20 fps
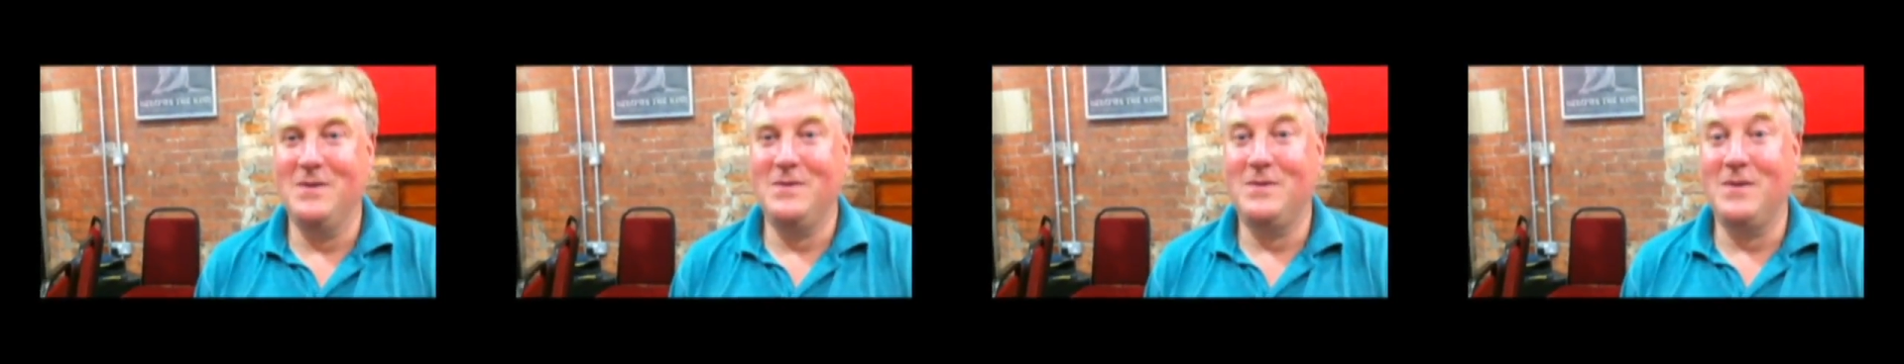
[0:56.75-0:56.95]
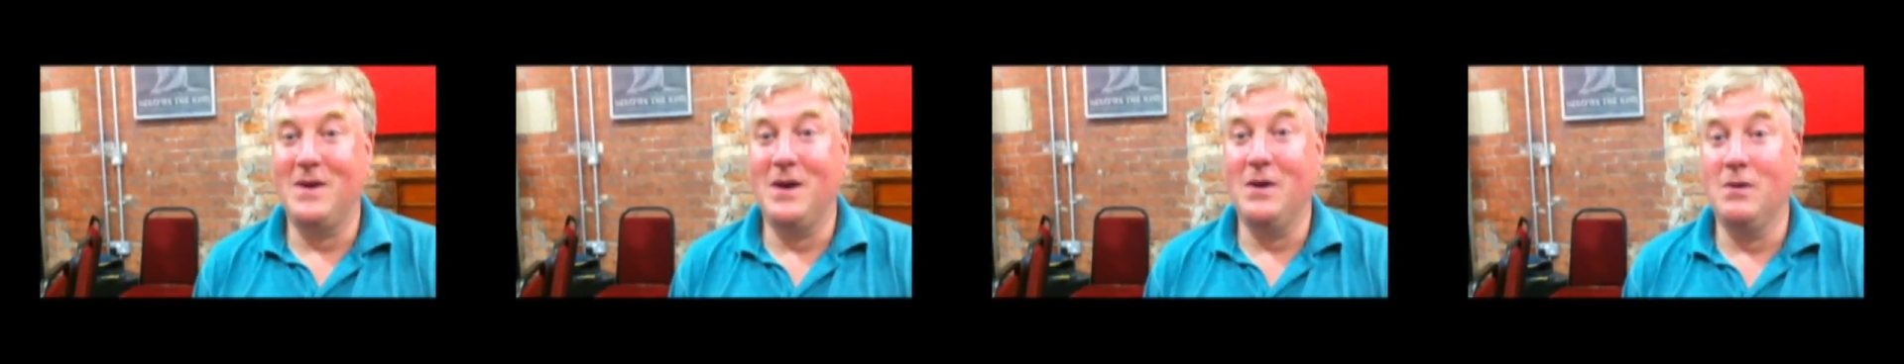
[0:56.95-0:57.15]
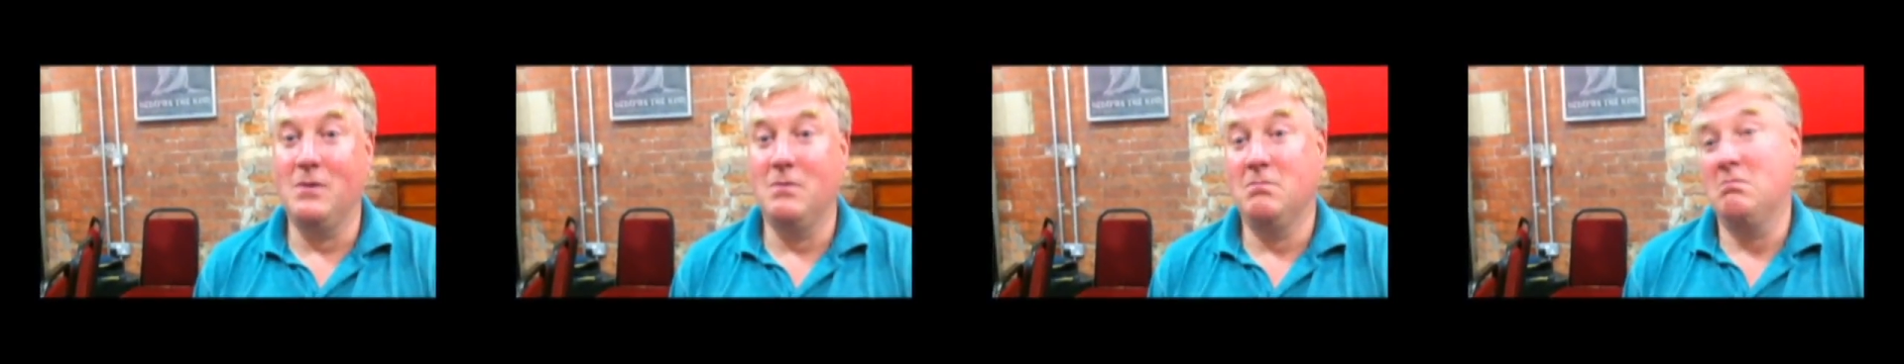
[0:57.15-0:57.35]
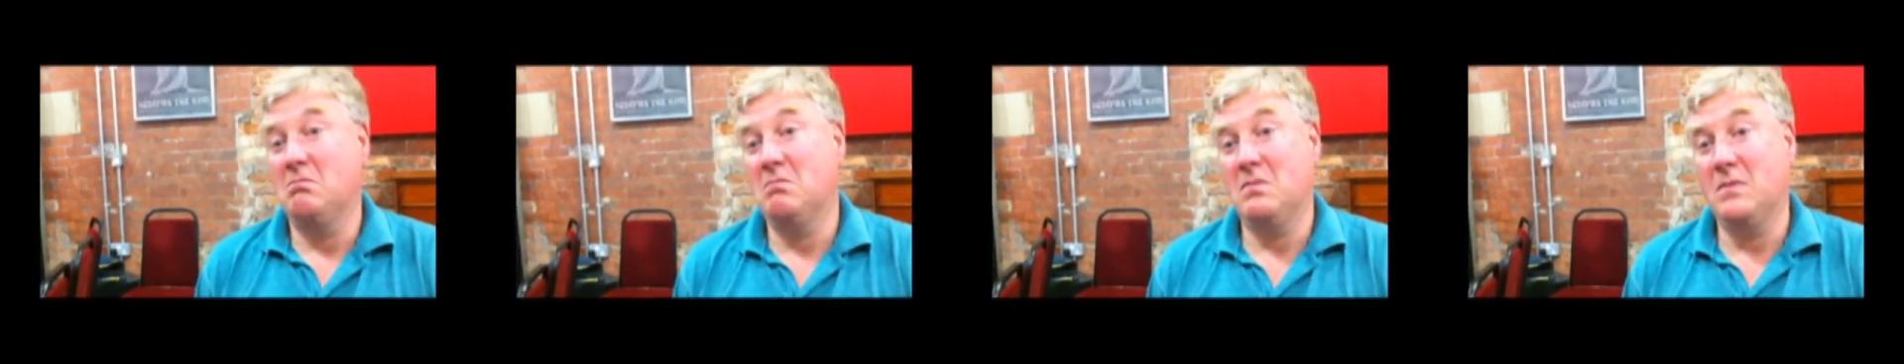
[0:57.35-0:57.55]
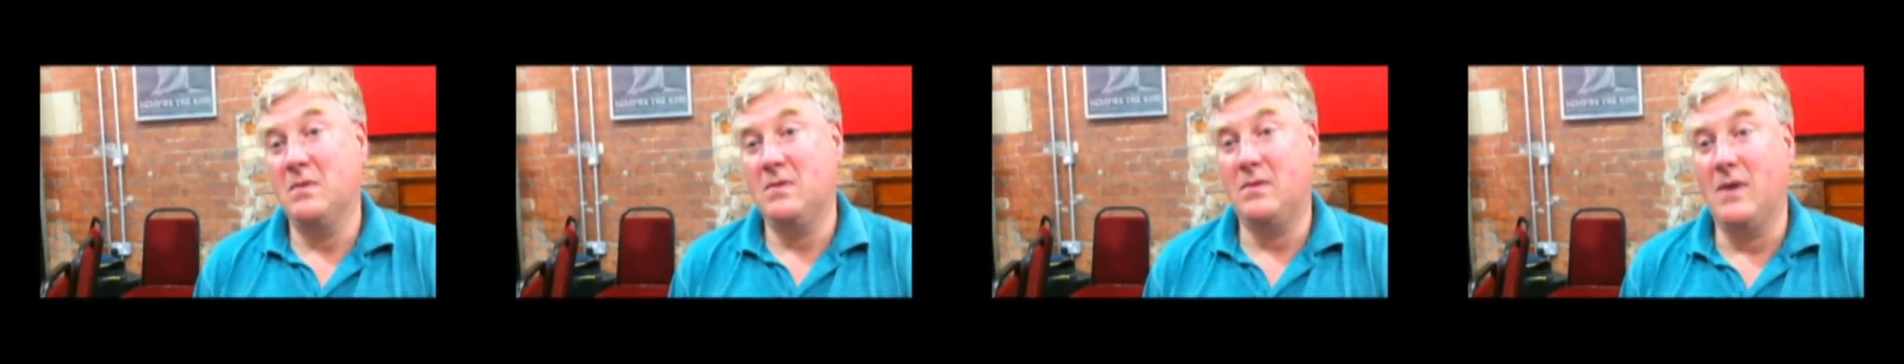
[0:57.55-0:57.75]
So
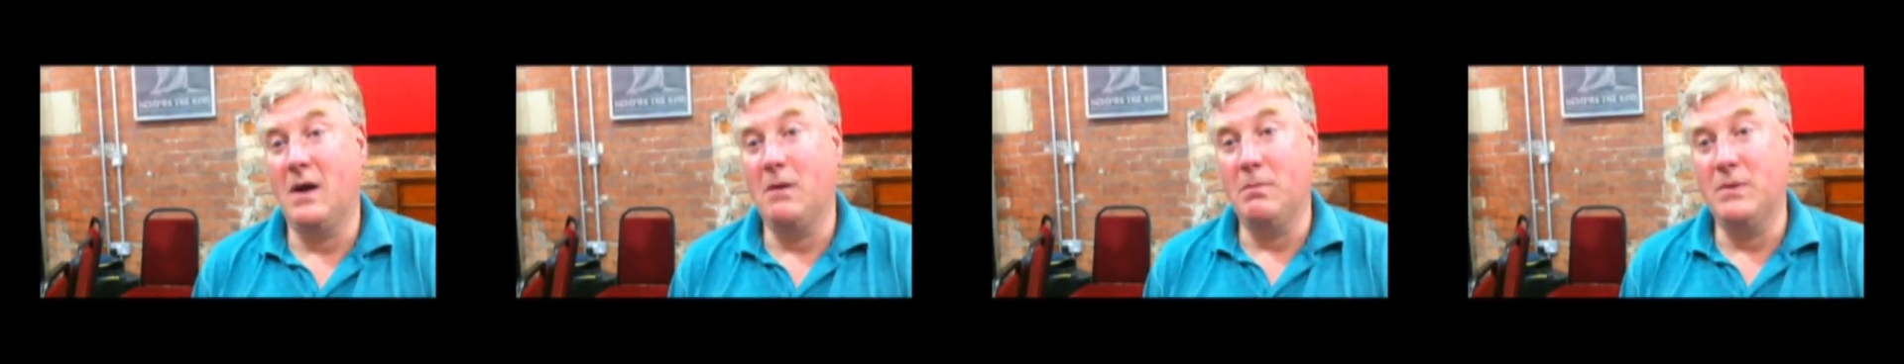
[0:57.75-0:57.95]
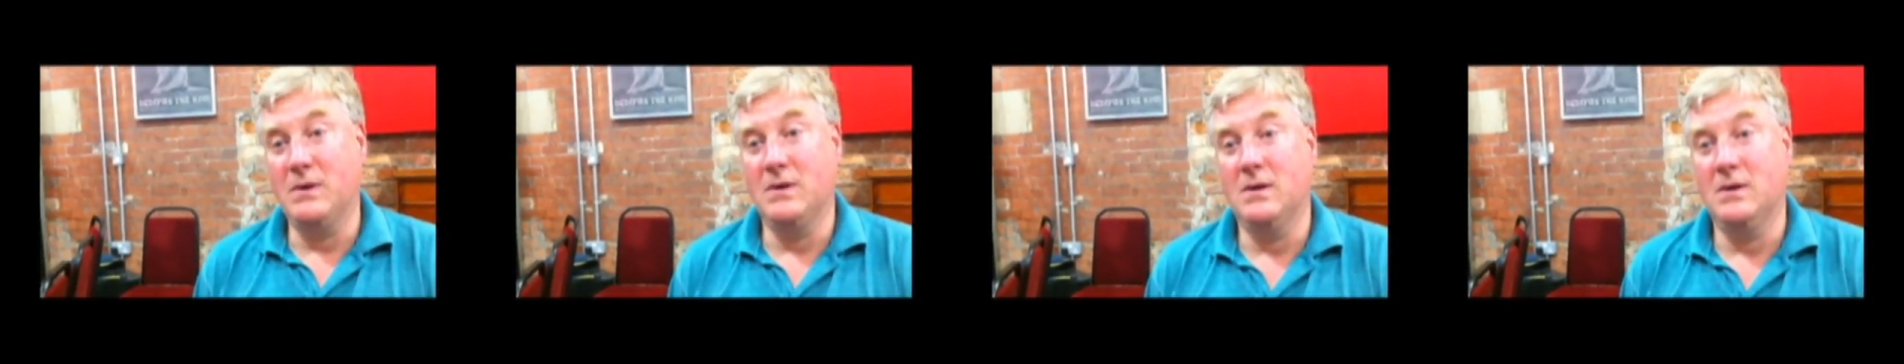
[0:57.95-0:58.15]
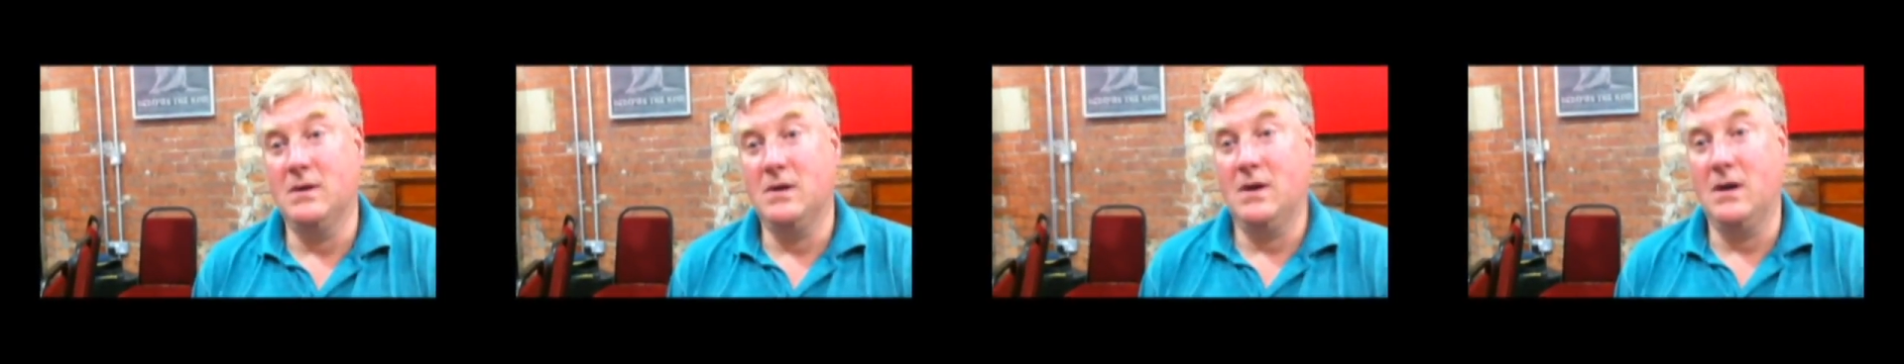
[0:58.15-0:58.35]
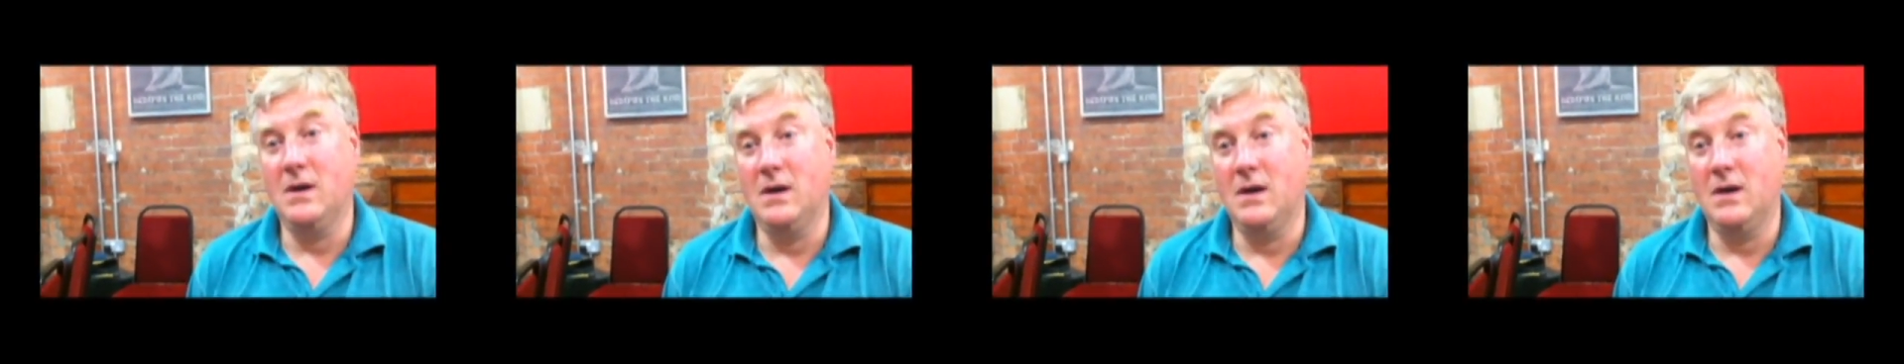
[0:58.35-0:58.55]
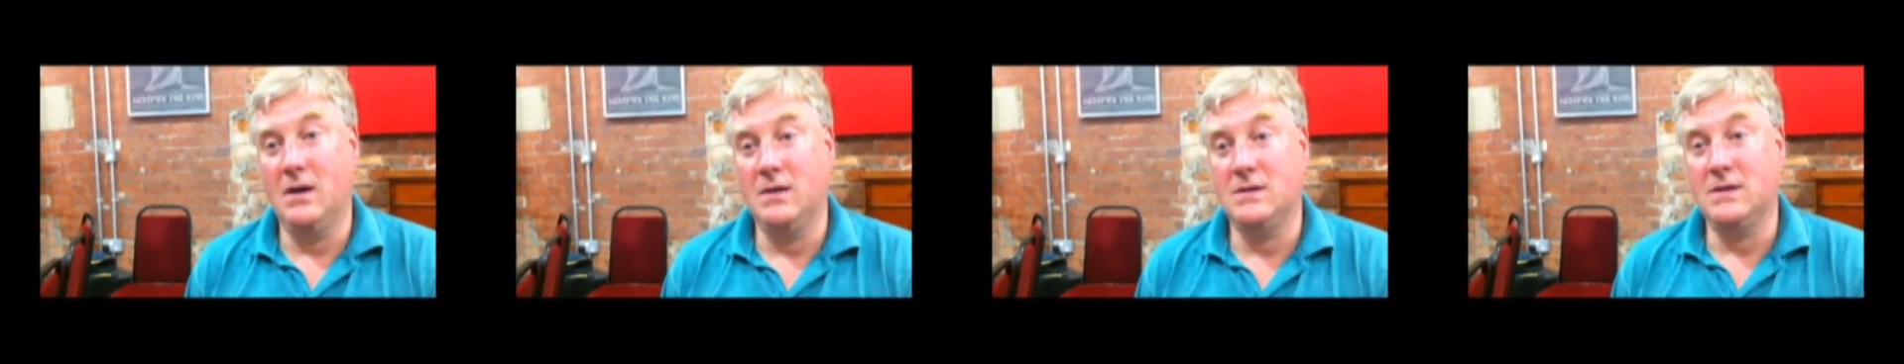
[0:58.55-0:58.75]
set up
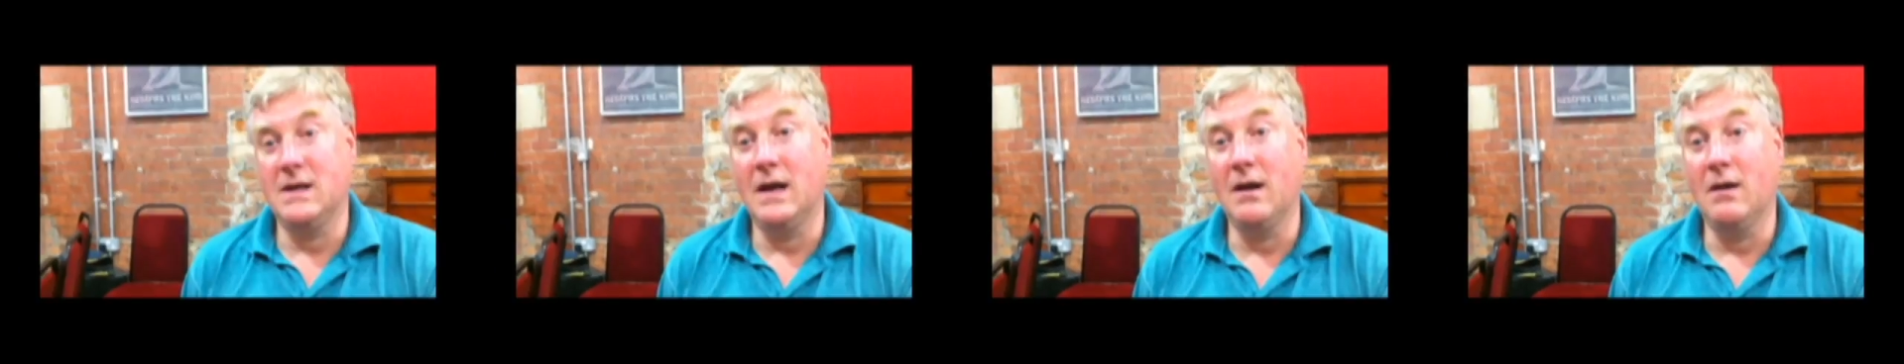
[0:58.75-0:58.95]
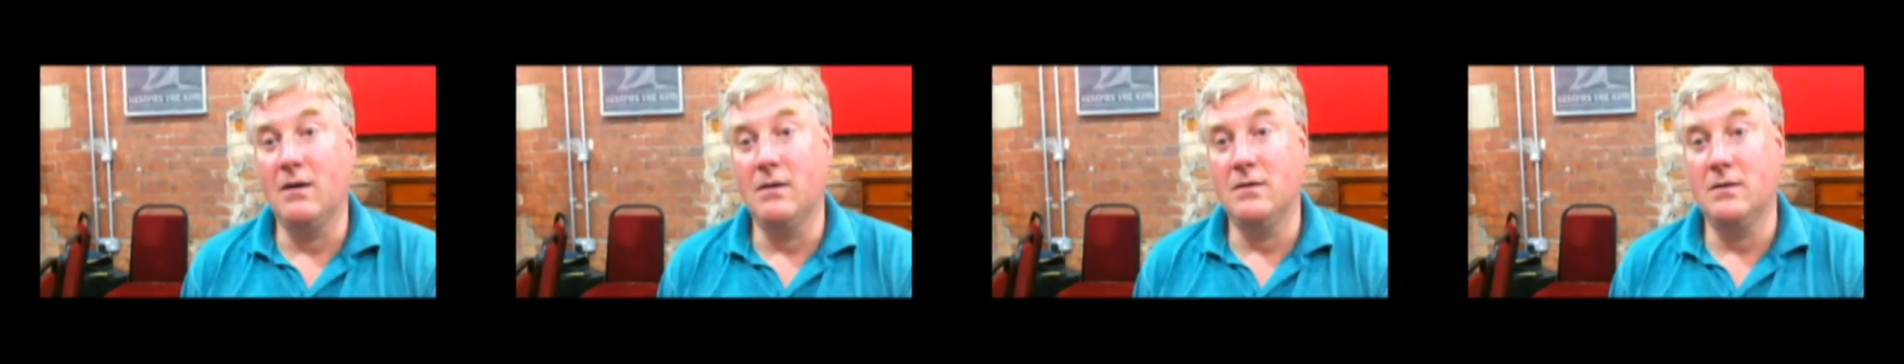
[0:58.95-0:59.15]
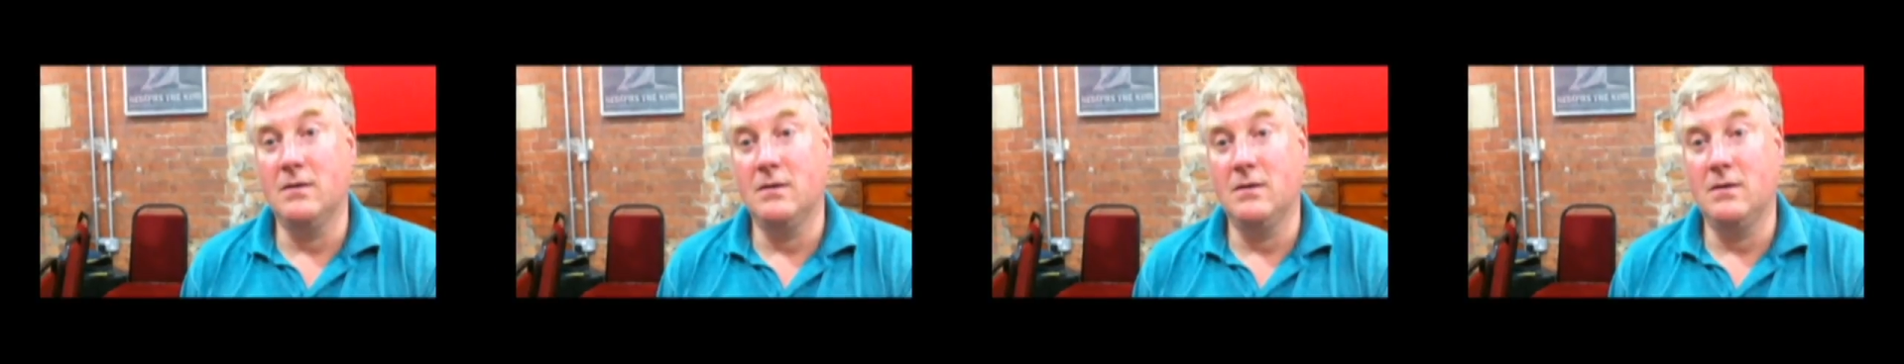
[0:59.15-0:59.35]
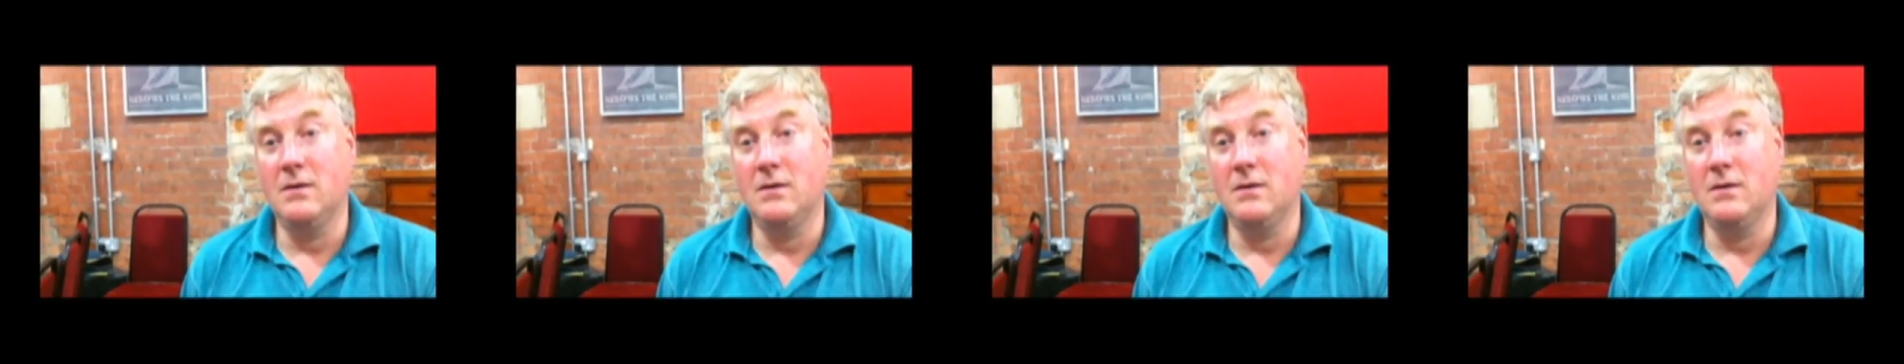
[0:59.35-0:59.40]
a salon,